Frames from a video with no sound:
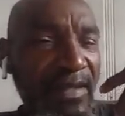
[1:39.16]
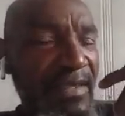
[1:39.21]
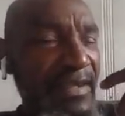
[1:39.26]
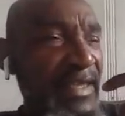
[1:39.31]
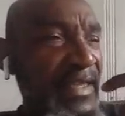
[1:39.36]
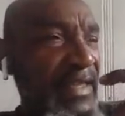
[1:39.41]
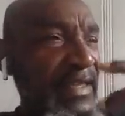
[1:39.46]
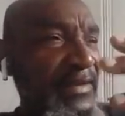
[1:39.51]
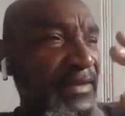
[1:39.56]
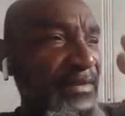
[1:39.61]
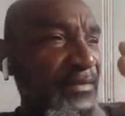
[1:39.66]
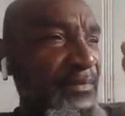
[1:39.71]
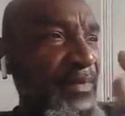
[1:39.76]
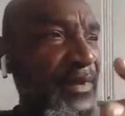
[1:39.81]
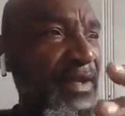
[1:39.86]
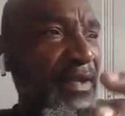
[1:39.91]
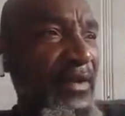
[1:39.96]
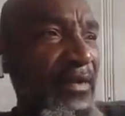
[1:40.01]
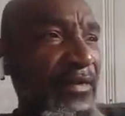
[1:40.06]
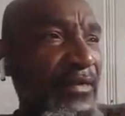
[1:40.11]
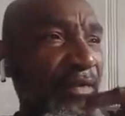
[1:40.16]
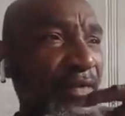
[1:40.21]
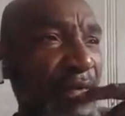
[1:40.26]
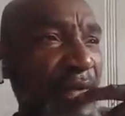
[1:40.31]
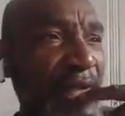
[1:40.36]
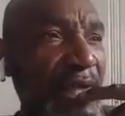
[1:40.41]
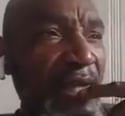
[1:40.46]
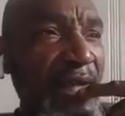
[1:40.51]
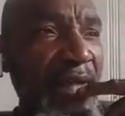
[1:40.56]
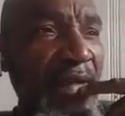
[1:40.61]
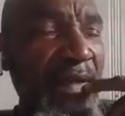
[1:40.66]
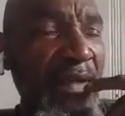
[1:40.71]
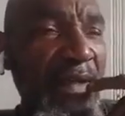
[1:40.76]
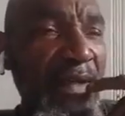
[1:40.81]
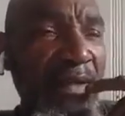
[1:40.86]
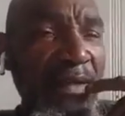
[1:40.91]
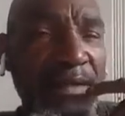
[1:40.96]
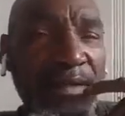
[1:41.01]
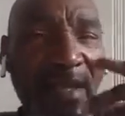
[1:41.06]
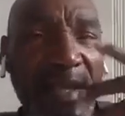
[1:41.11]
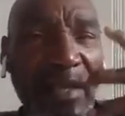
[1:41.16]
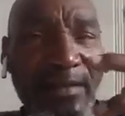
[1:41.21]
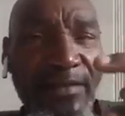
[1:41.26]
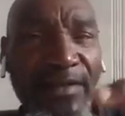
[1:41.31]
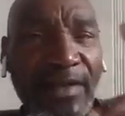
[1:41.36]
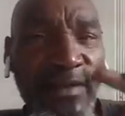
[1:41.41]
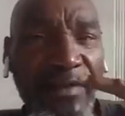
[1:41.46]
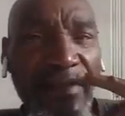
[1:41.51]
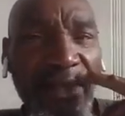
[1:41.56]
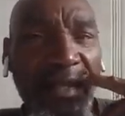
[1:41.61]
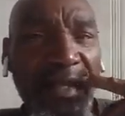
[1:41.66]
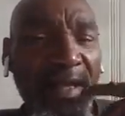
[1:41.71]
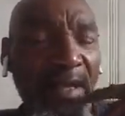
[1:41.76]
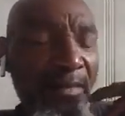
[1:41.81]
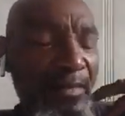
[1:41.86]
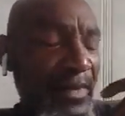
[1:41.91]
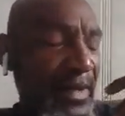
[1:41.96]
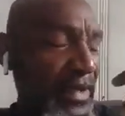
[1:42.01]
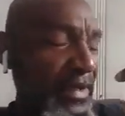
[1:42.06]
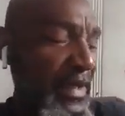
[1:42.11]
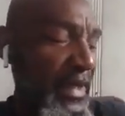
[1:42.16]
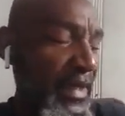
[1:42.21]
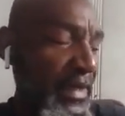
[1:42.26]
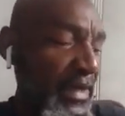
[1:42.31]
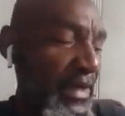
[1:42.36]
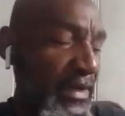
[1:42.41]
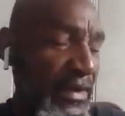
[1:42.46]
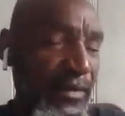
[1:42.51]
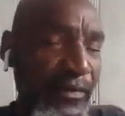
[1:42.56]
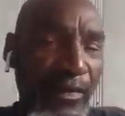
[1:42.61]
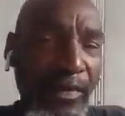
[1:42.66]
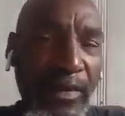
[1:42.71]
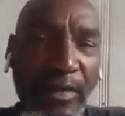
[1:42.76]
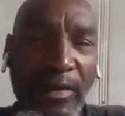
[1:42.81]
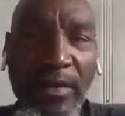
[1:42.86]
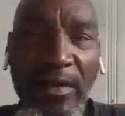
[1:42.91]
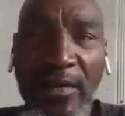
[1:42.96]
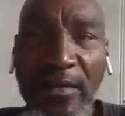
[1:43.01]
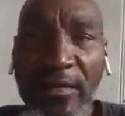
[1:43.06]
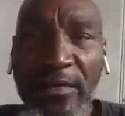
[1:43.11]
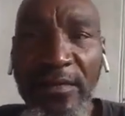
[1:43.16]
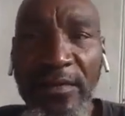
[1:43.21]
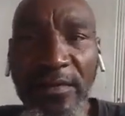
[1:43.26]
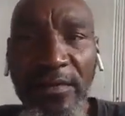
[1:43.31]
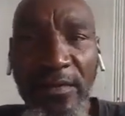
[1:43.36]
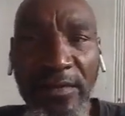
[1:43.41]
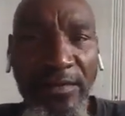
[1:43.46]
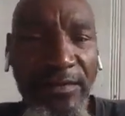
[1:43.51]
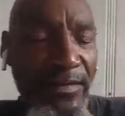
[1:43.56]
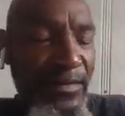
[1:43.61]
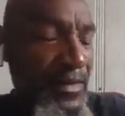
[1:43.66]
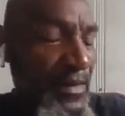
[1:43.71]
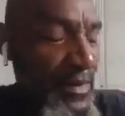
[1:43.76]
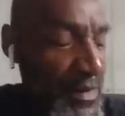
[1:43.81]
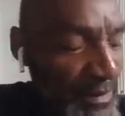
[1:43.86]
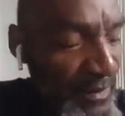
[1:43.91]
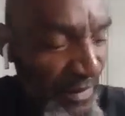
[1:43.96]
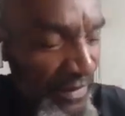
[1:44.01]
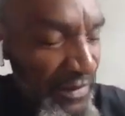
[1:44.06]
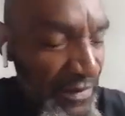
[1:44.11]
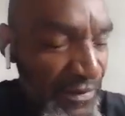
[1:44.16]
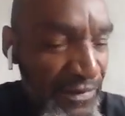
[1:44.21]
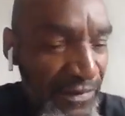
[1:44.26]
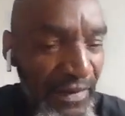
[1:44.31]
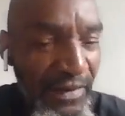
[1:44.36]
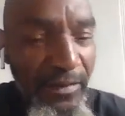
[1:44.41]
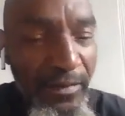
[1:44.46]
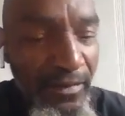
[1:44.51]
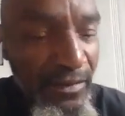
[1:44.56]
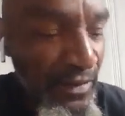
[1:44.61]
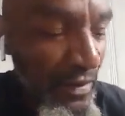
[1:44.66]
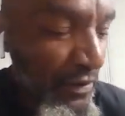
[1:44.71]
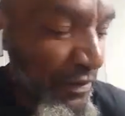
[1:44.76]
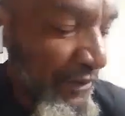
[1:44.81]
Then they had this big earthquake. Y'all check that out, man. I gotta get ready and go. But it's deep.